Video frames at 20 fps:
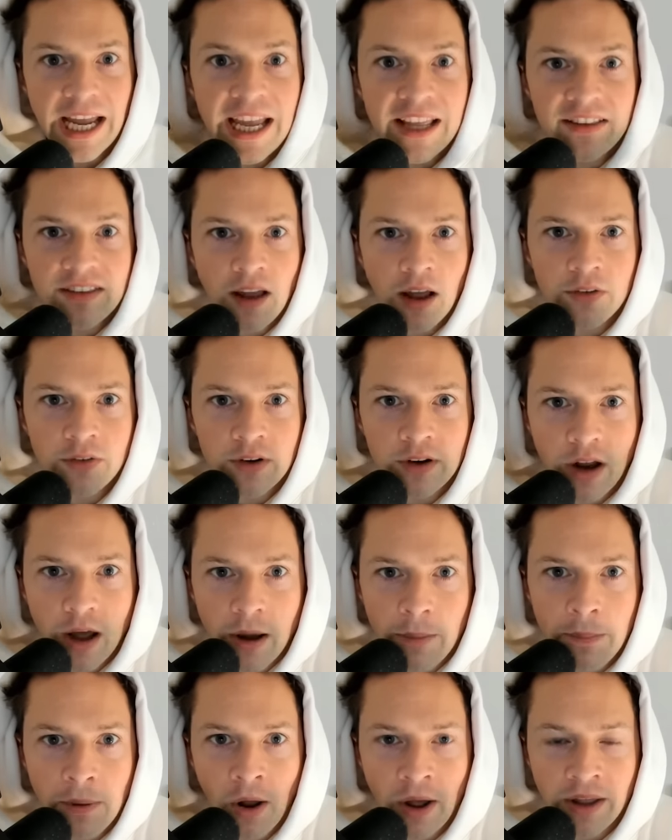it doesn't
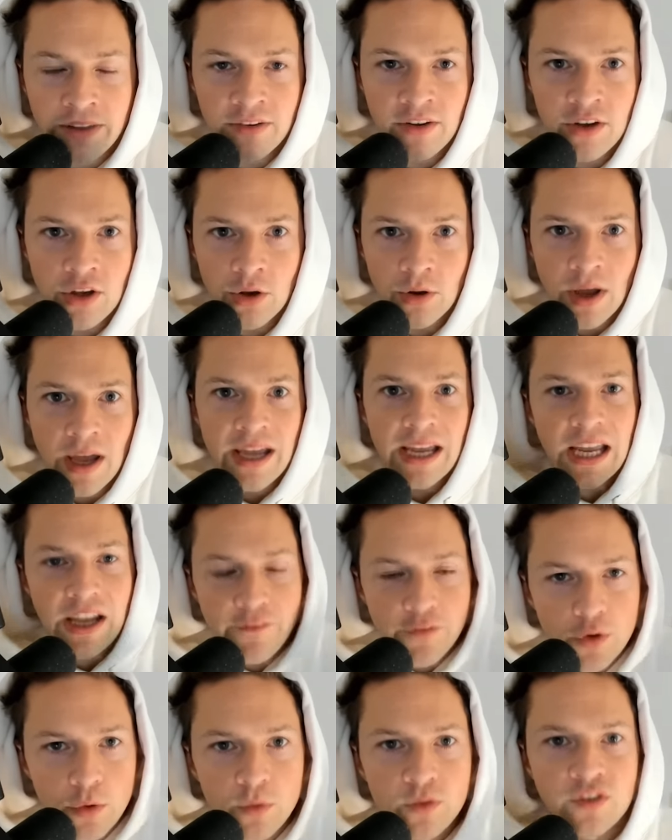apply to you
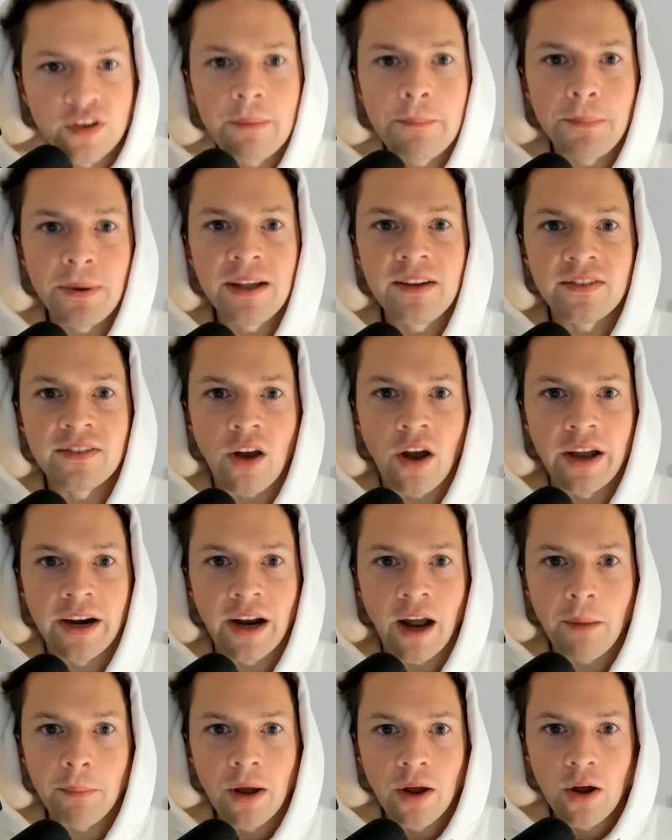if you simply sign
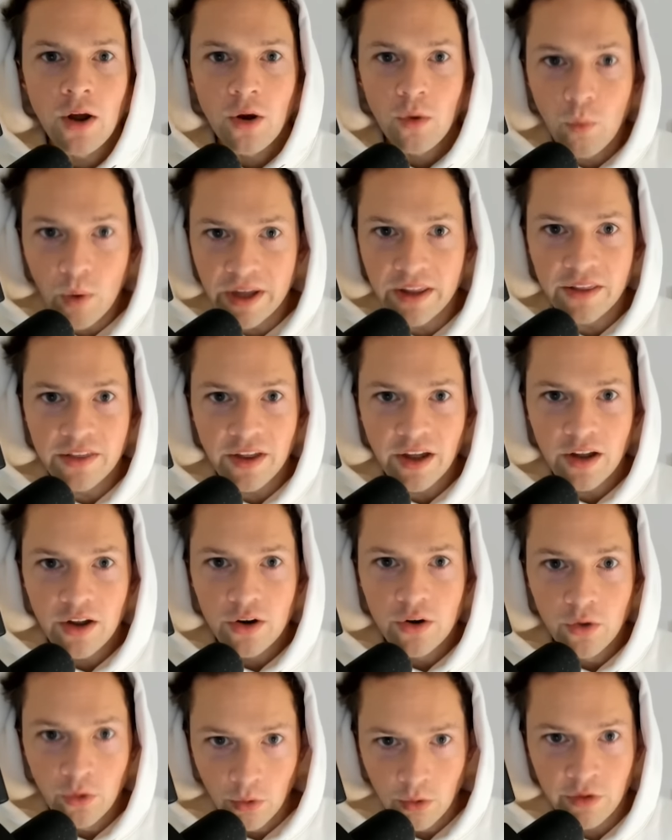up with
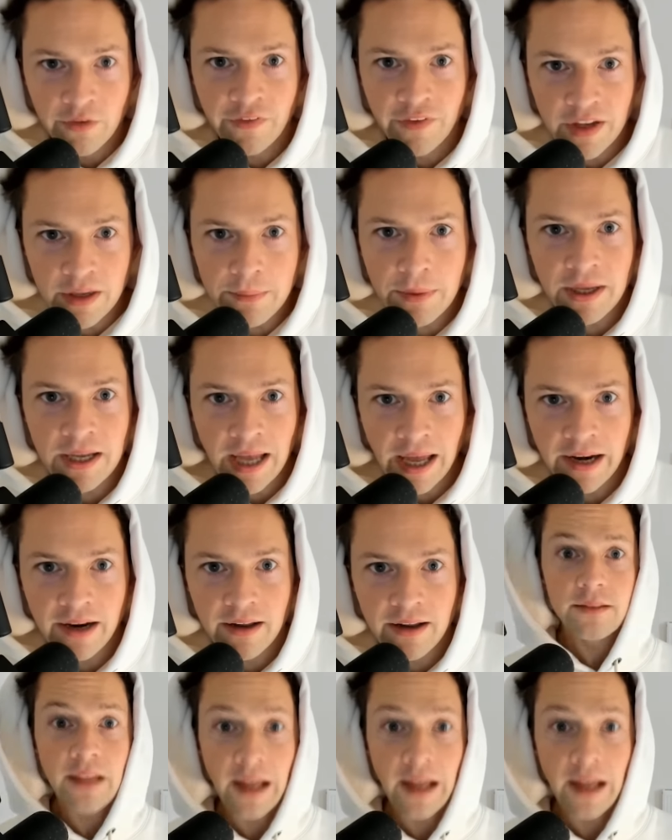NordVPN.